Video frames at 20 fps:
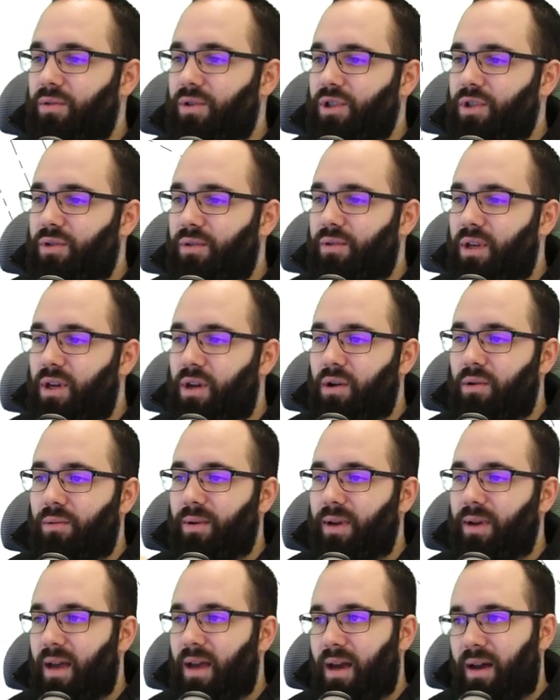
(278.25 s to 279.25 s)
So here
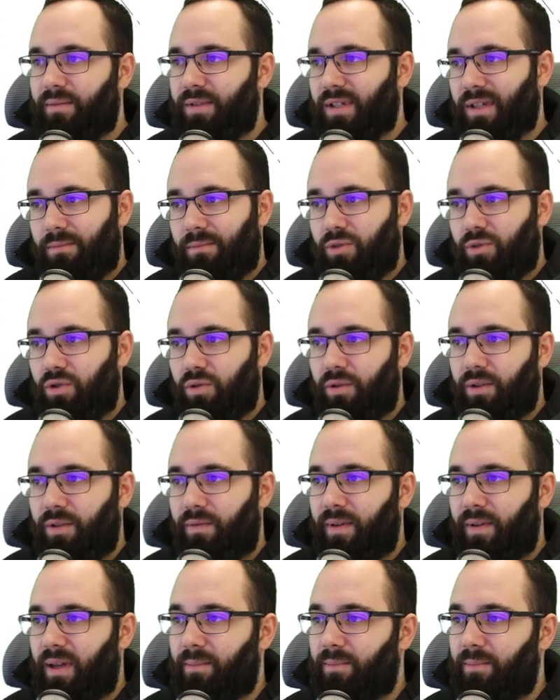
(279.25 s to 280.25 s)
we have some sort of
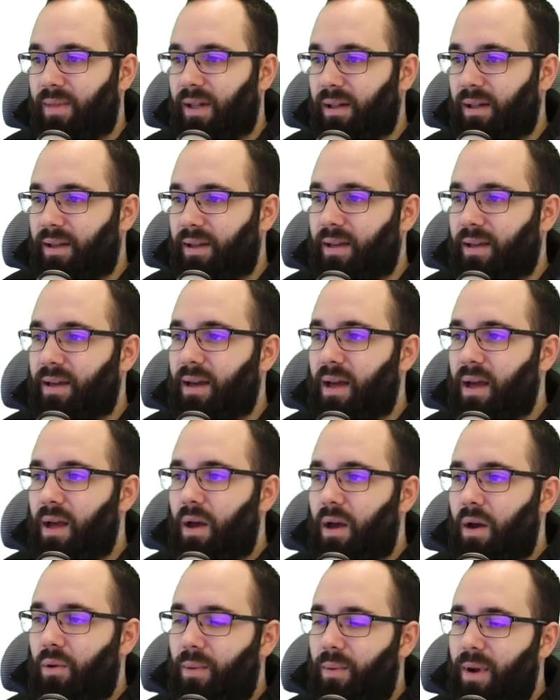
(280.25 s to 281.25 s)
a building
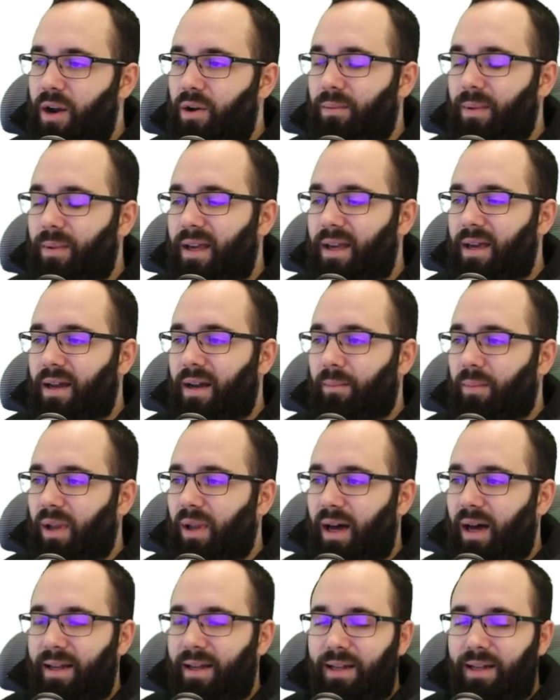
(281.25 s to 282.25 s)
where we can
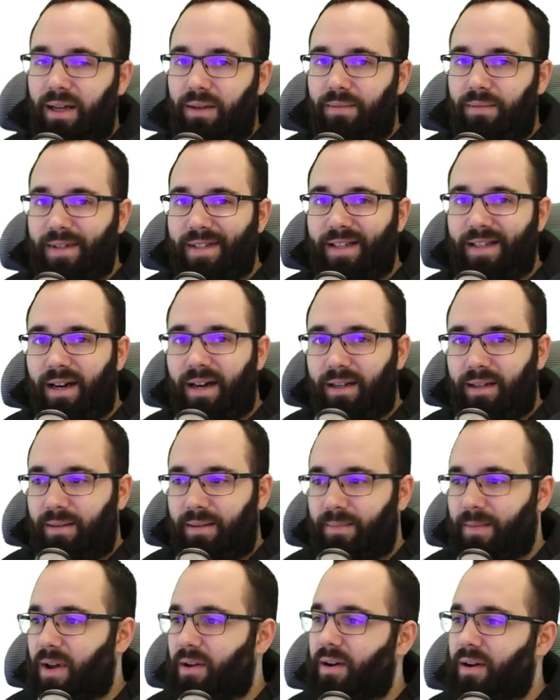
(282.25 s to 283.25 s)
apply that facade.
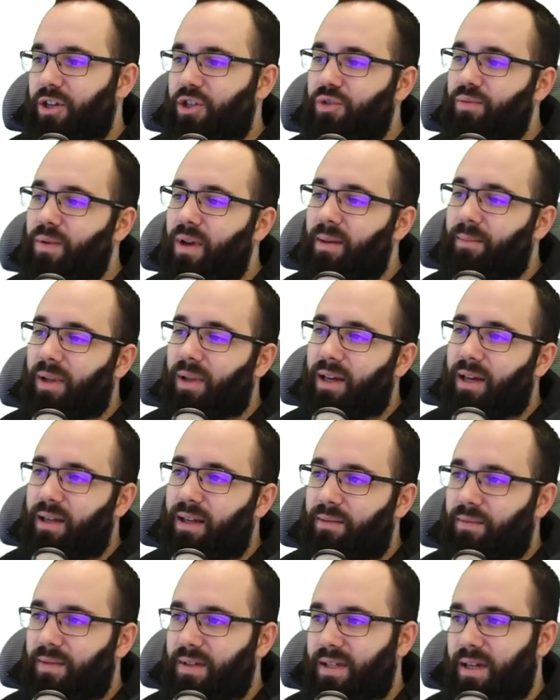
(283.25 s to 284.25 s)
Now I just want to apply
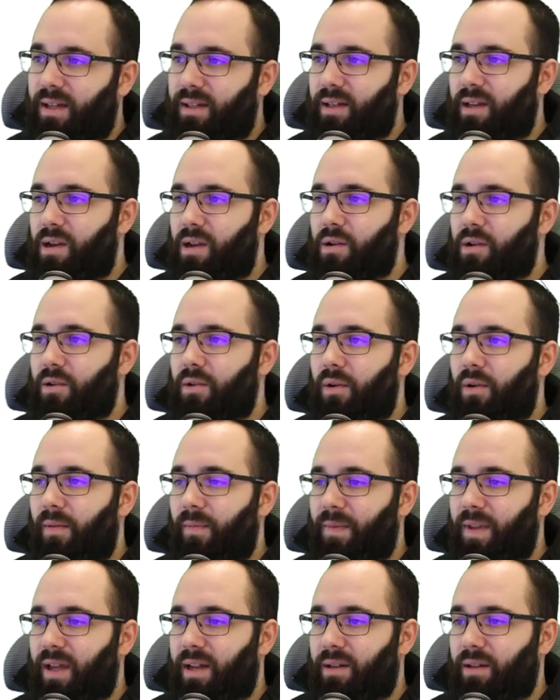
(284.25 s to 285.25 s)
that facade here
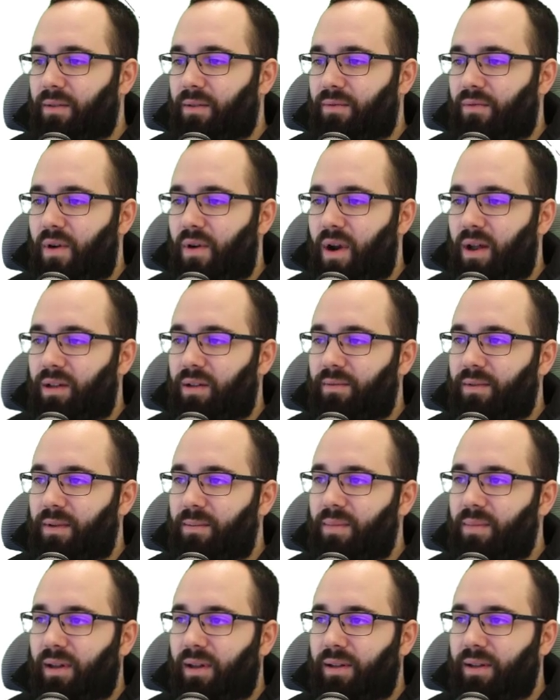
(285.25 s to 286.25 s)
in the front of the
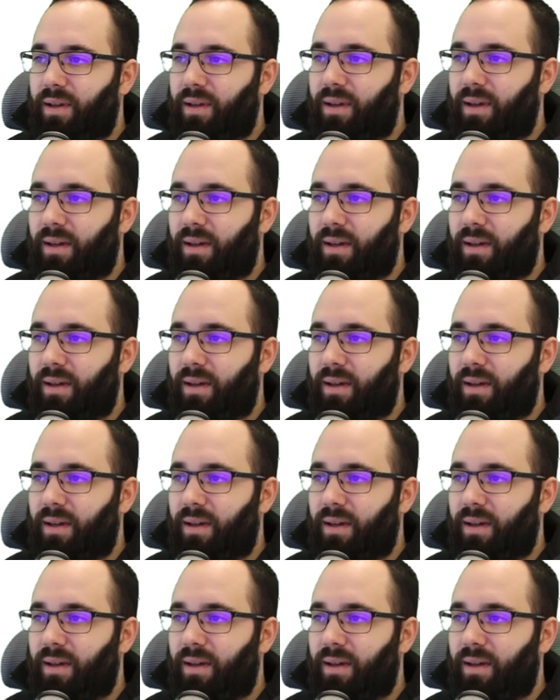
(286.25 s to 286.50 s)
building.